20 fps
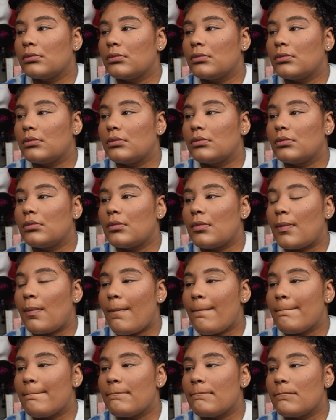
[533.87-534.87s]
was
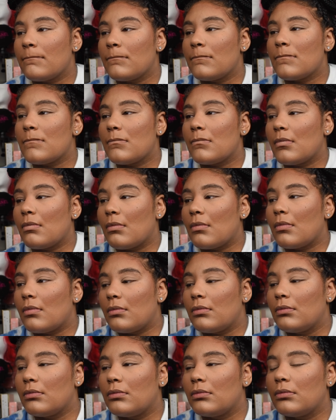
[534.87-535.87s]

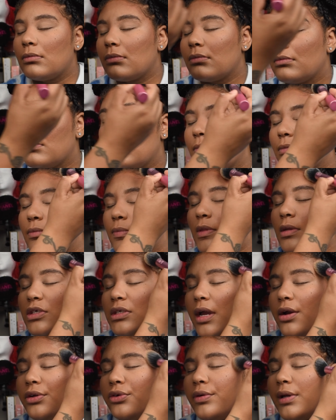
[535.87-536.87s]
honestly an honor.
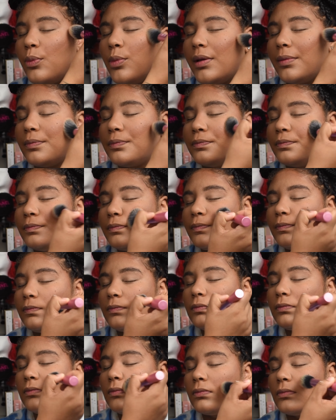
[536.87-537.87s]
I've been
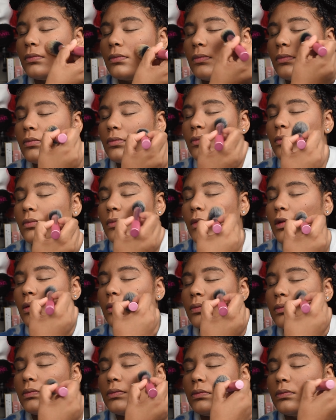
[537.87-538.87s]
begging to
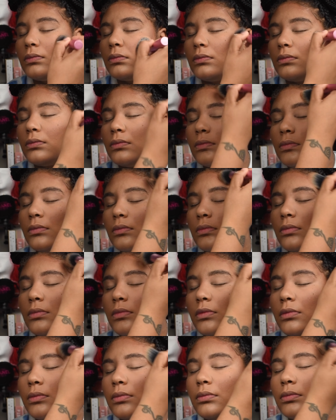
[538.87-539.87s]
do other people's
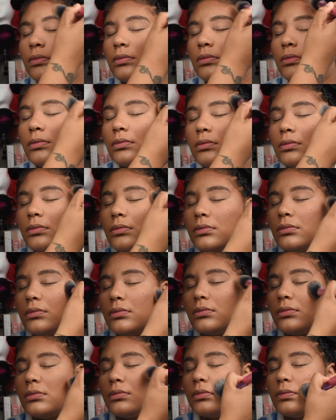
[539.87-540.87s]
makeup for
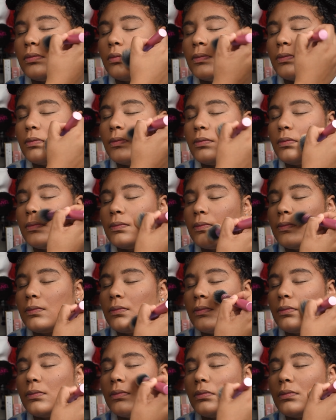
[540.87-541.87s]
years.
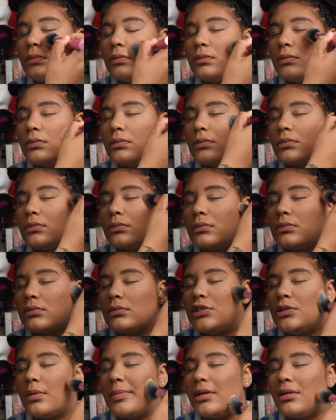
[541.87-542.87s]
So I've
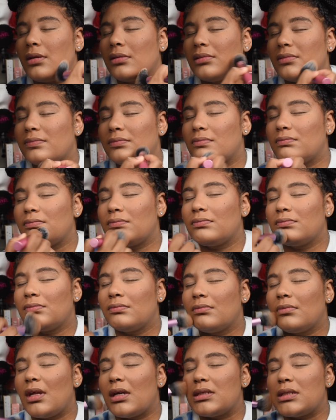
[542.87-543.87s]
asked my
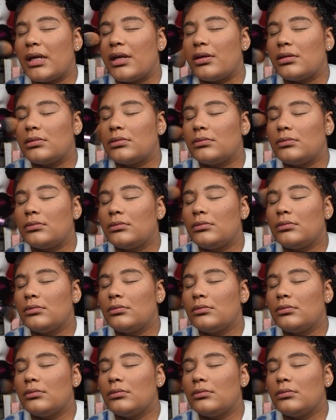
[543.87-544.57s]
sister, I've tried,